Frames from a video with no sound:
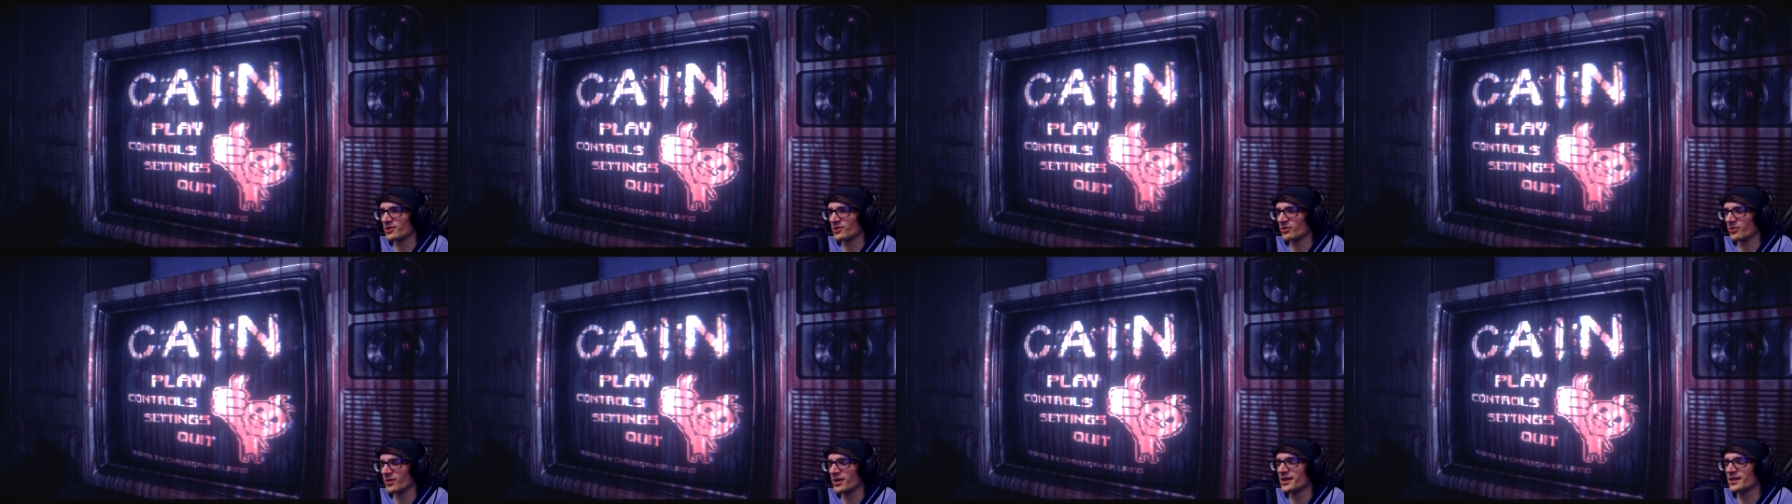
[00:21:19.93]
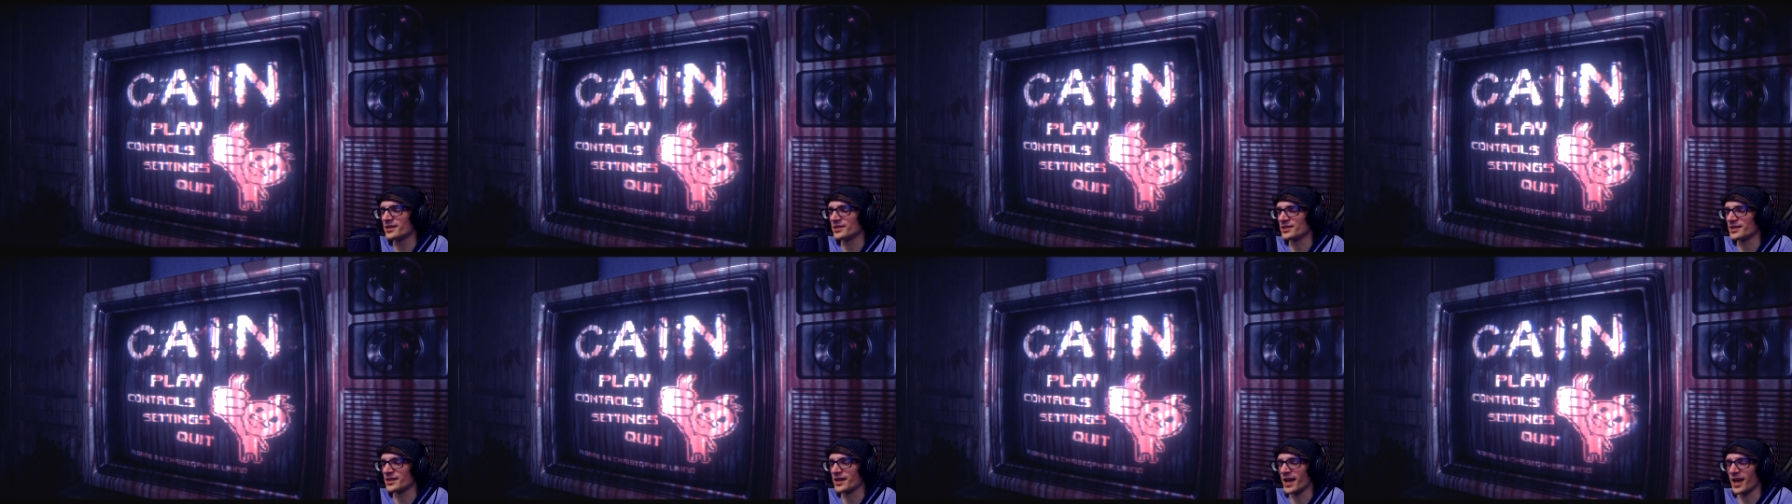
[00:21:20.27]

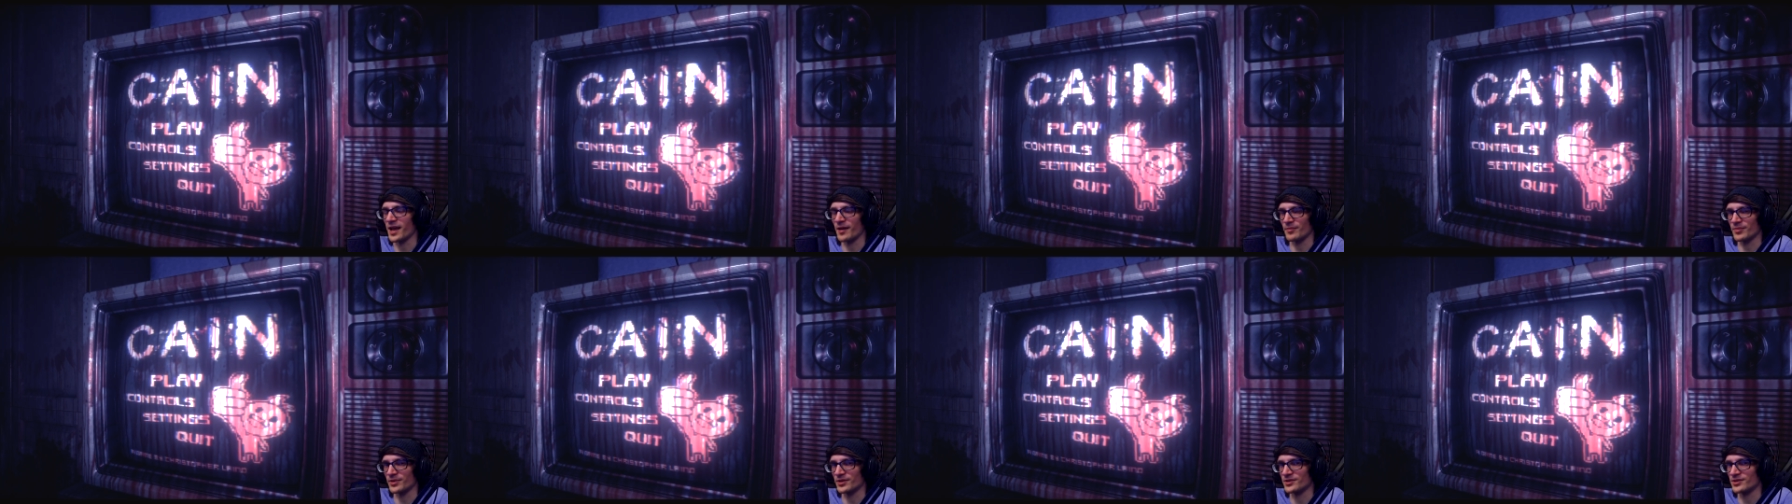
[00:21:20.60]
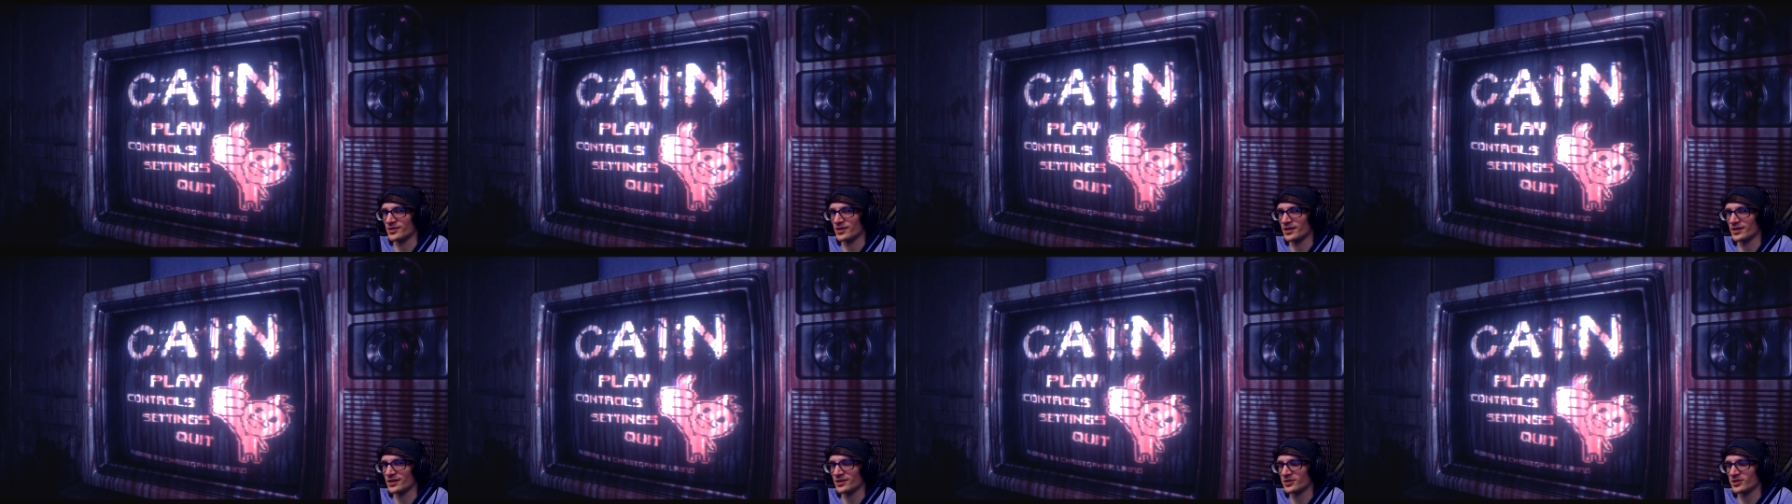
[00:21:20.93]
crazy
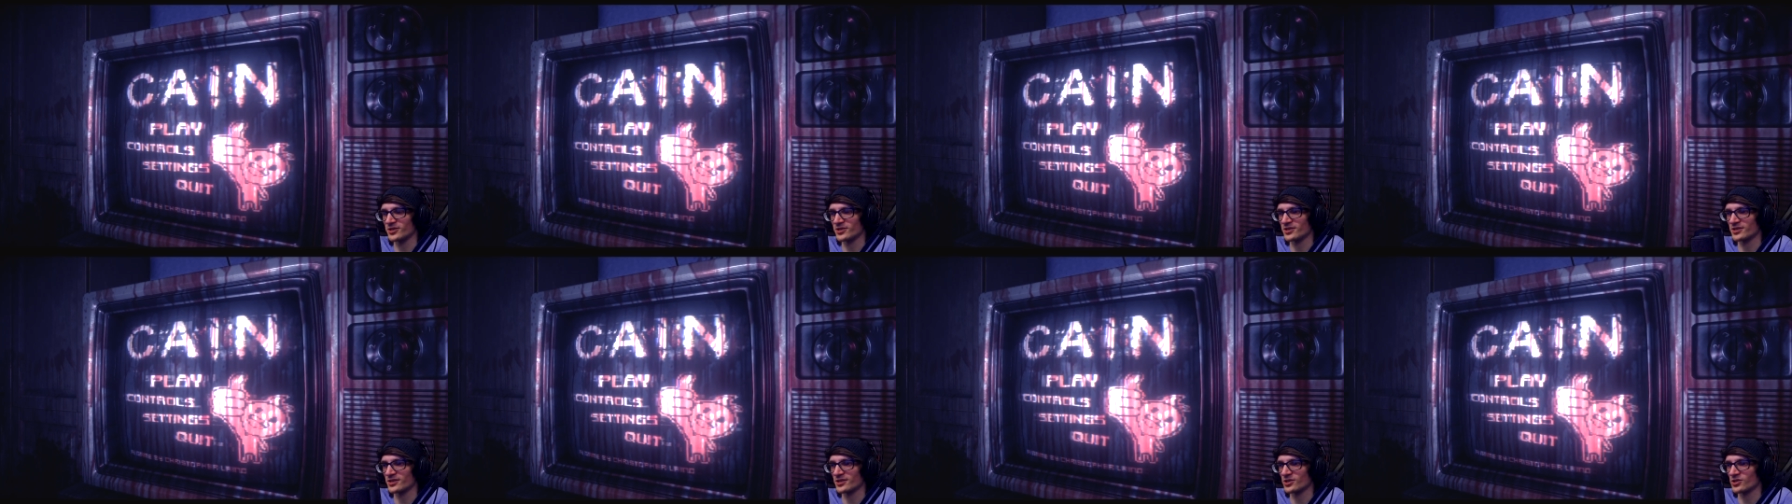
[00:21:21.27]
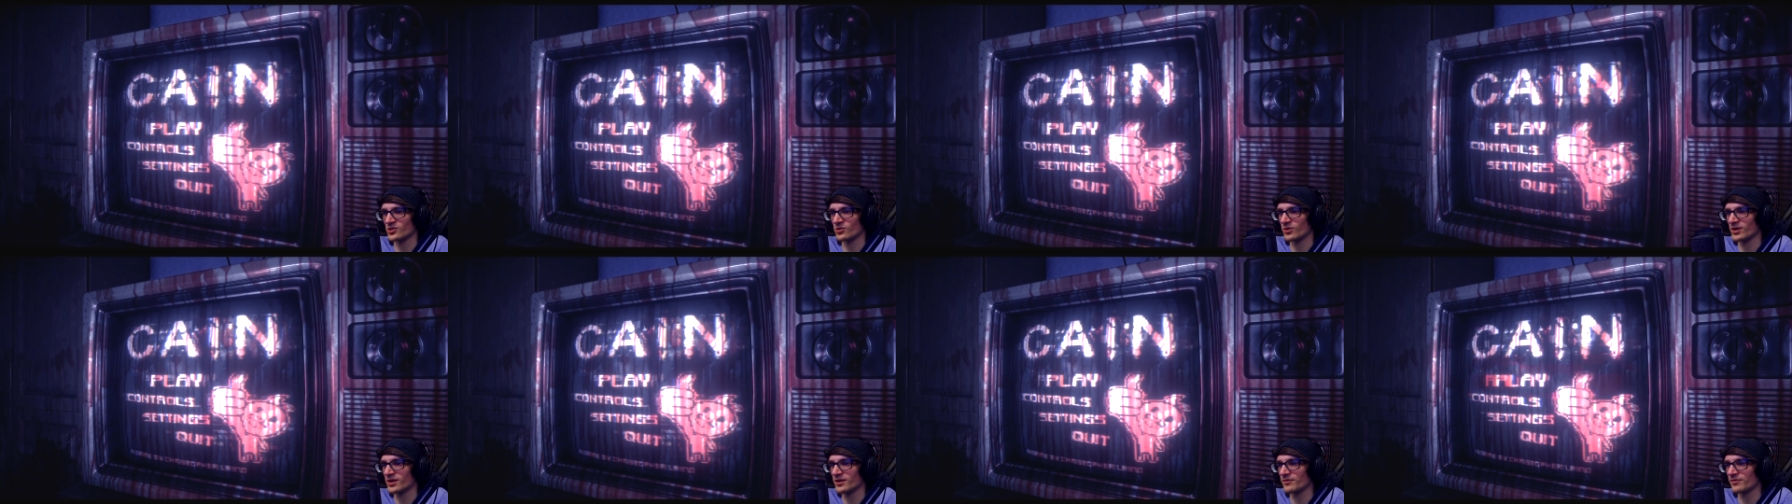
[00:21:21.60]
happens, and it's just
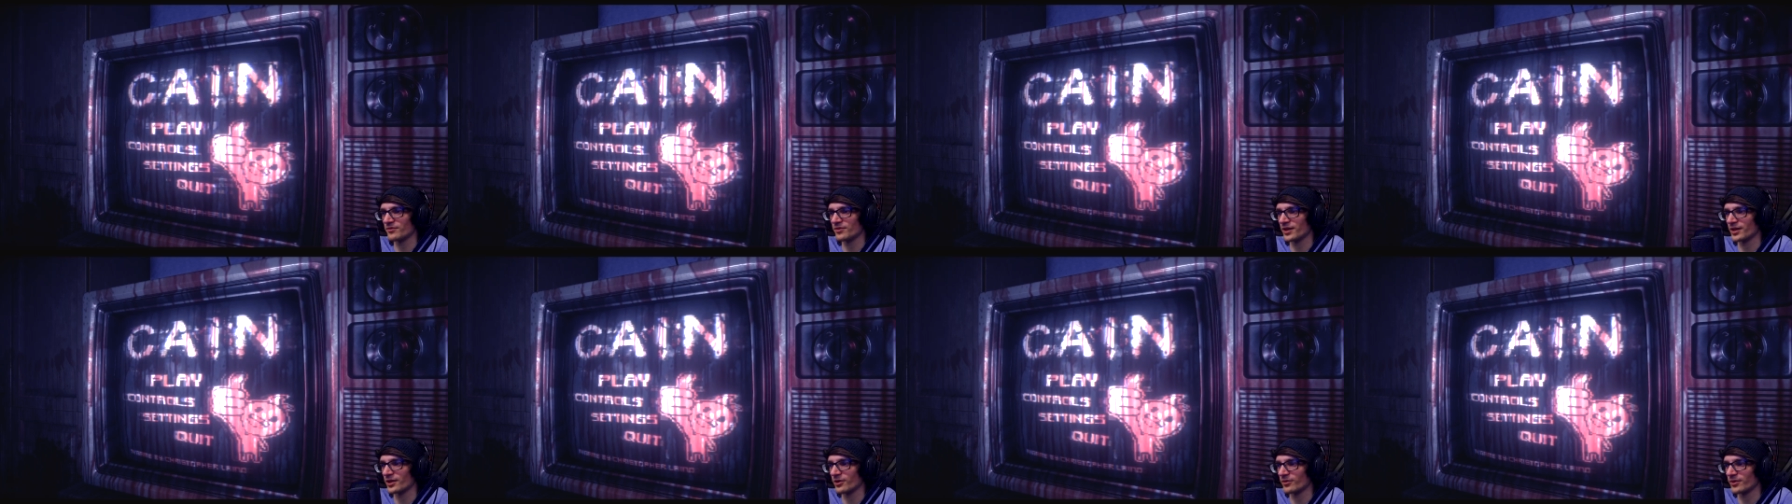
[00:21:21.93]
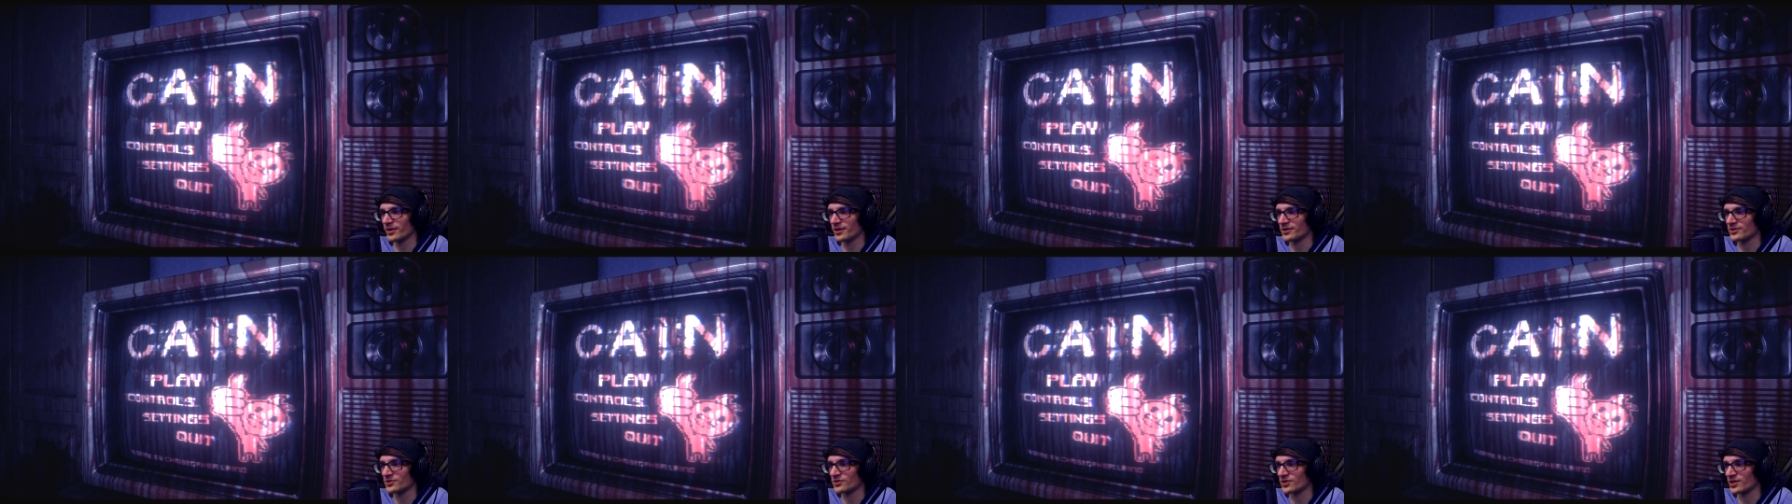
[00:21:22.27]
screen
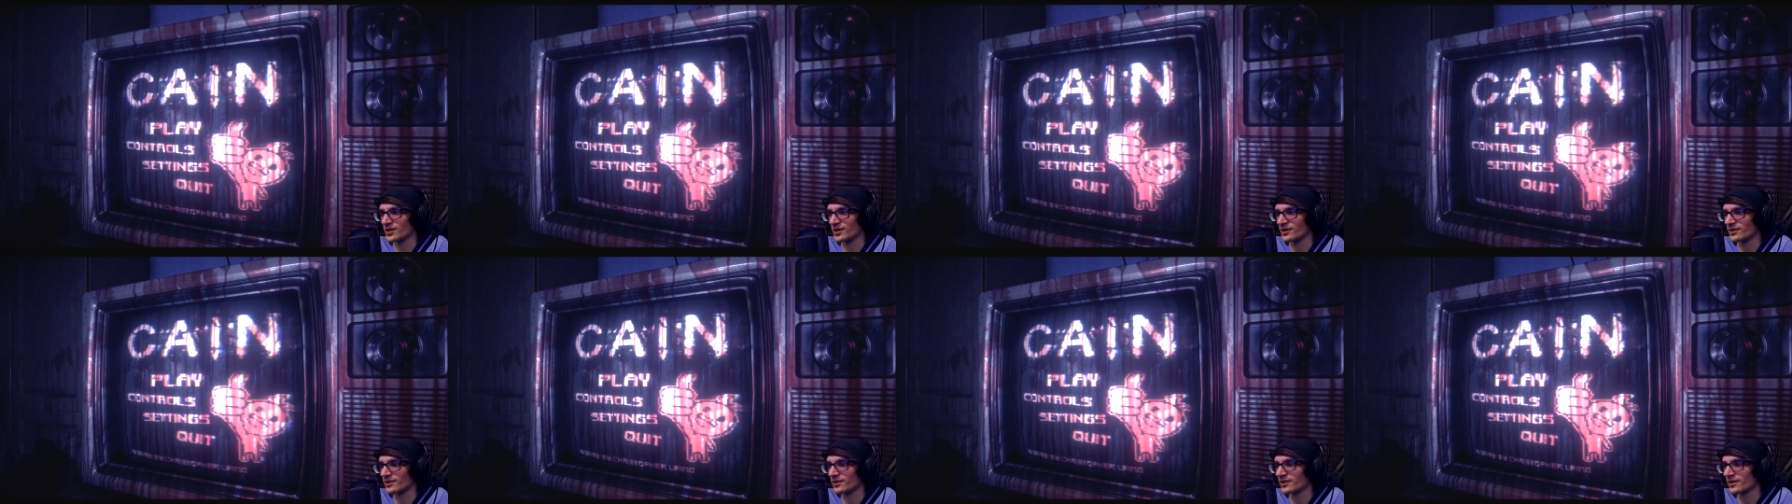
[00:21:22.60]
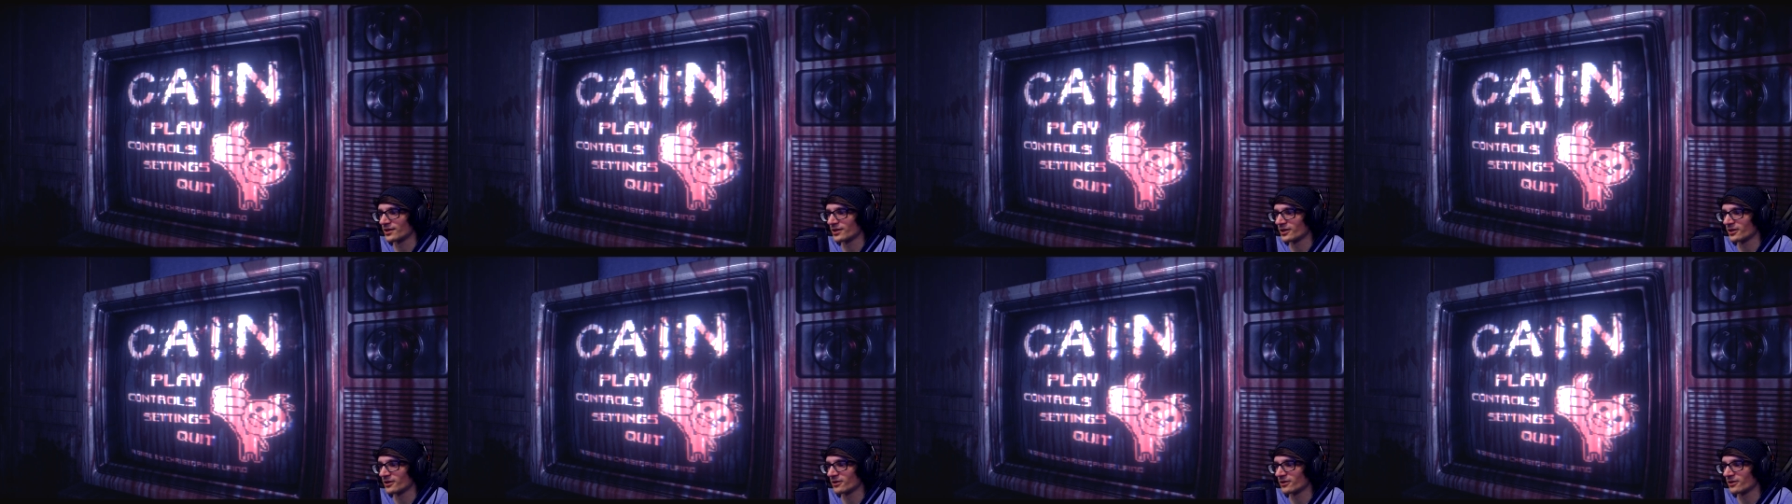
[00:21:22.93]
flickerings and